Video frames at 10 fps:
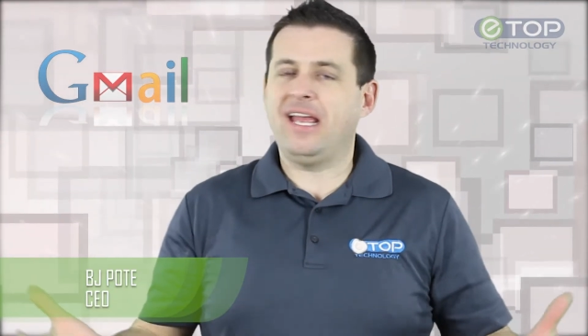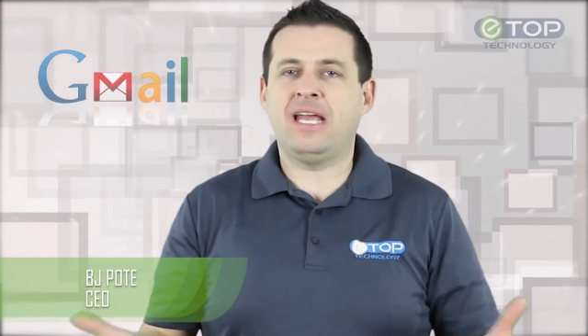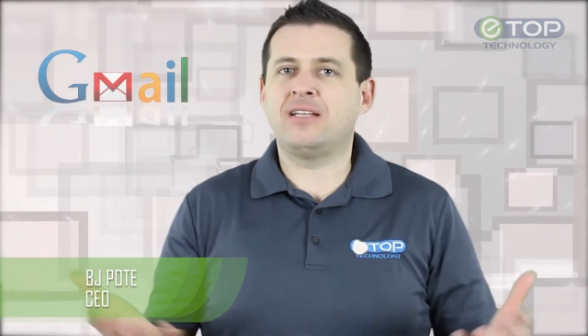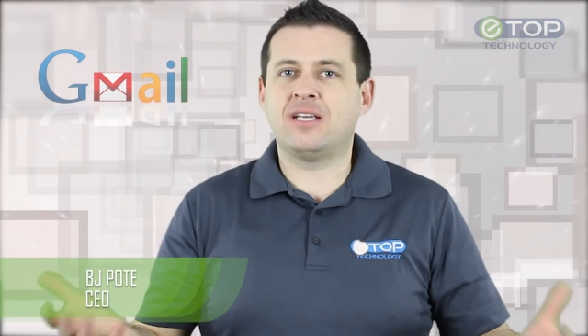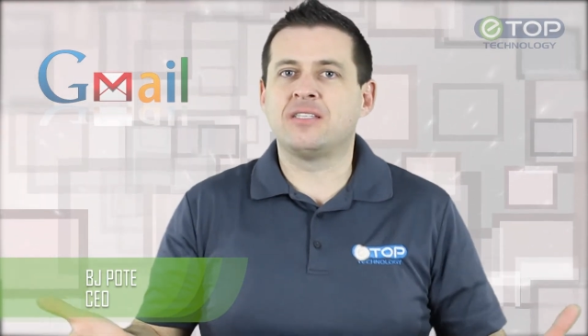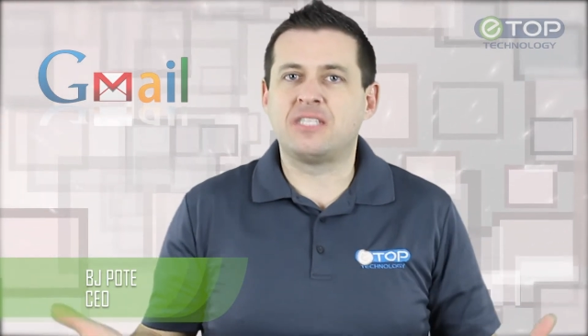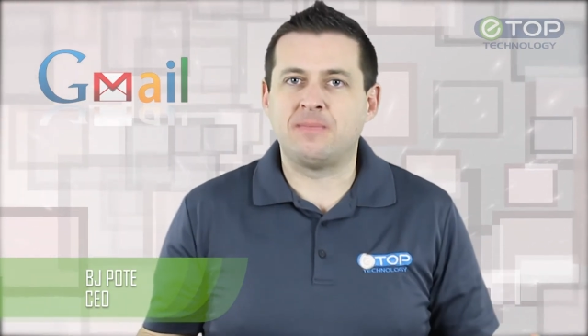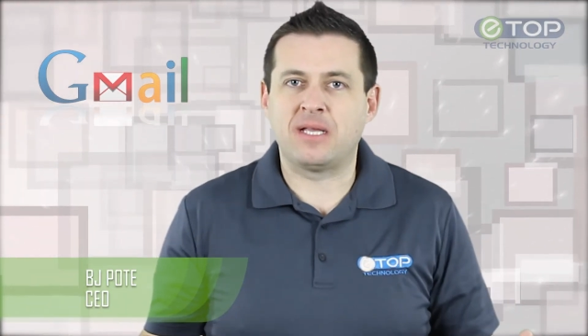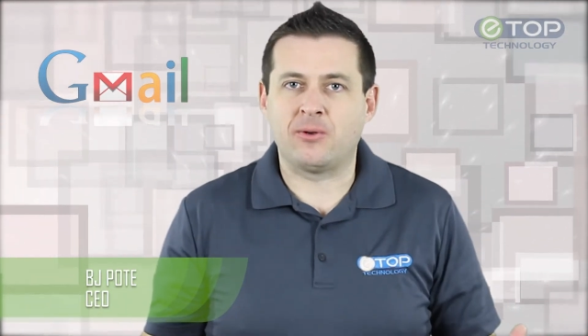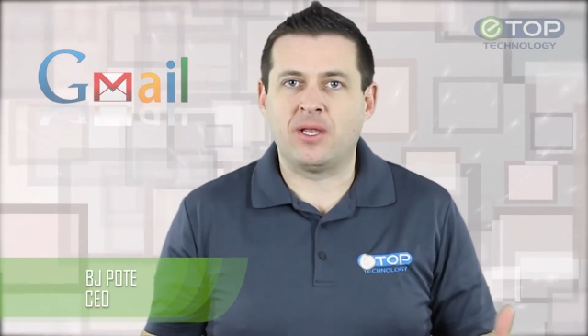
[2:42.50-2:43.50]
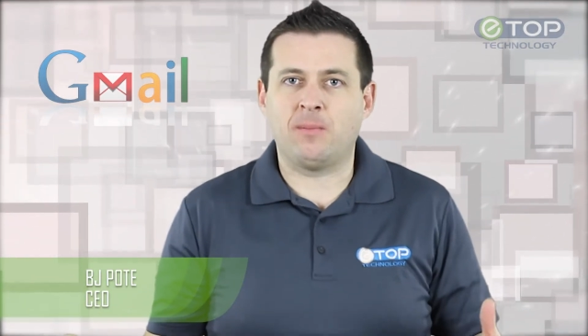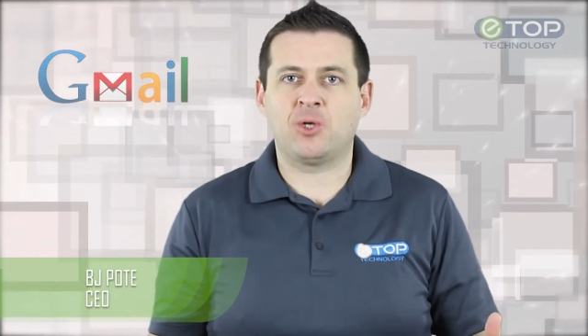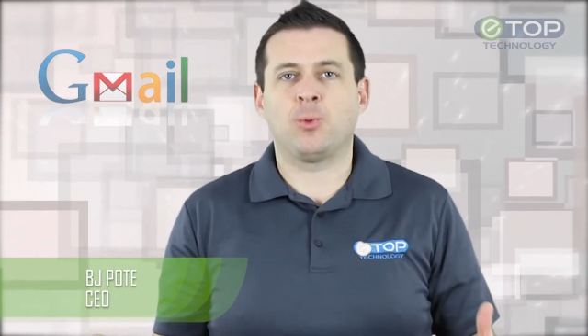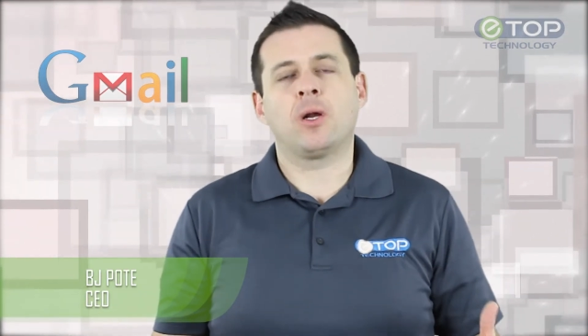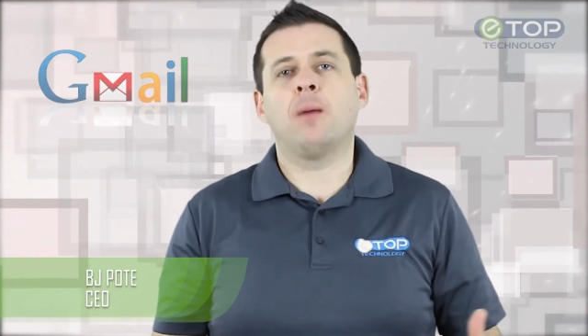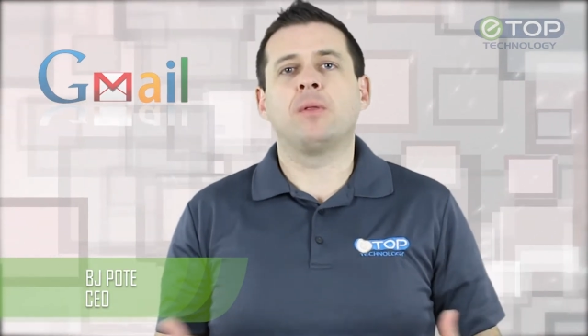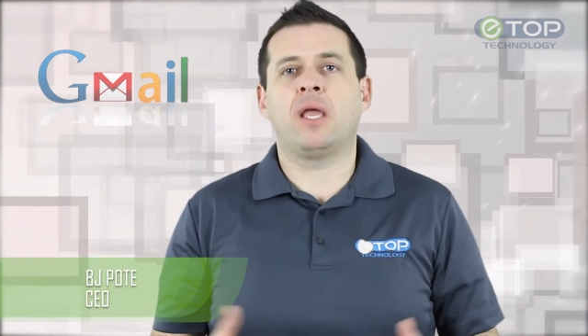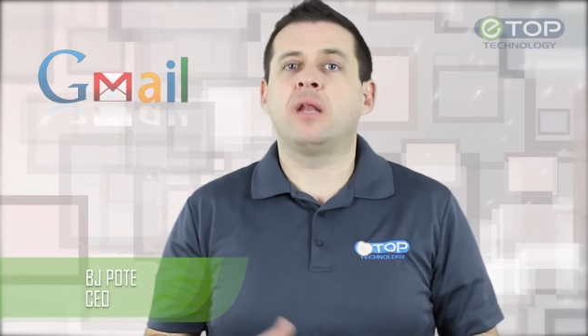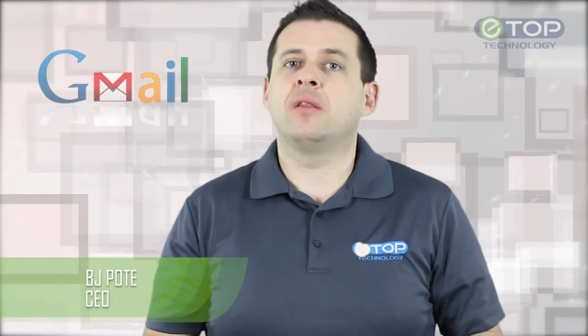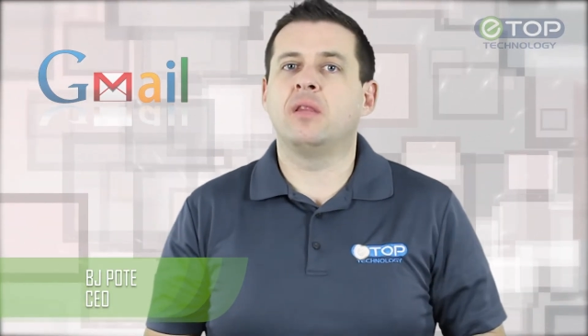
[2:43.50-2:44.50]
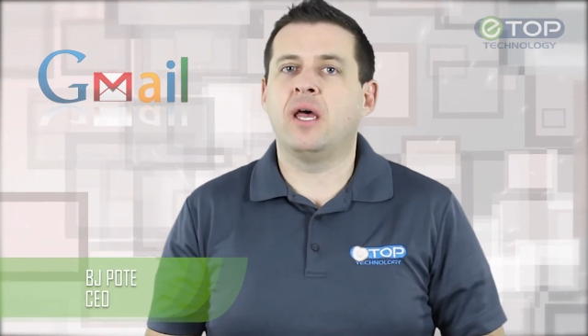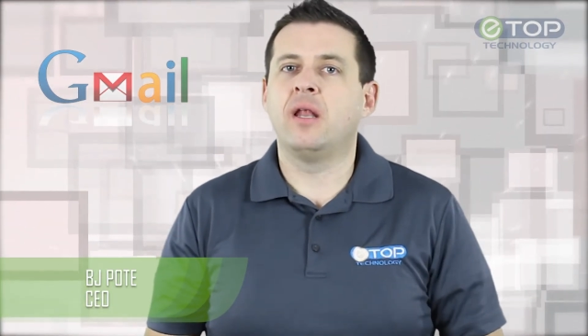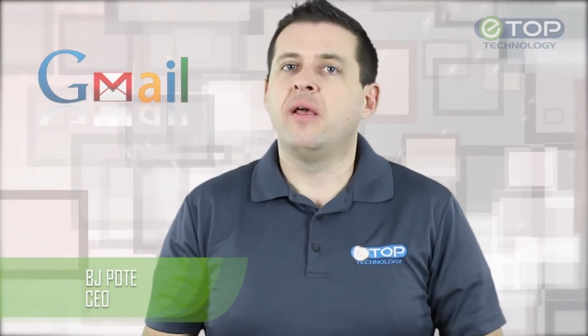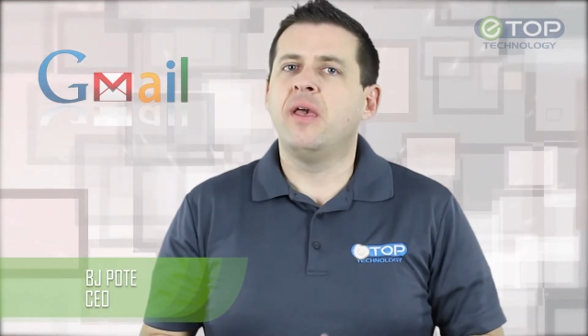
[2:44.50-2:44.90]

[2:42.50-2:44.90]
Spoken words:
It doesn't seem like it would get much more complicated than that.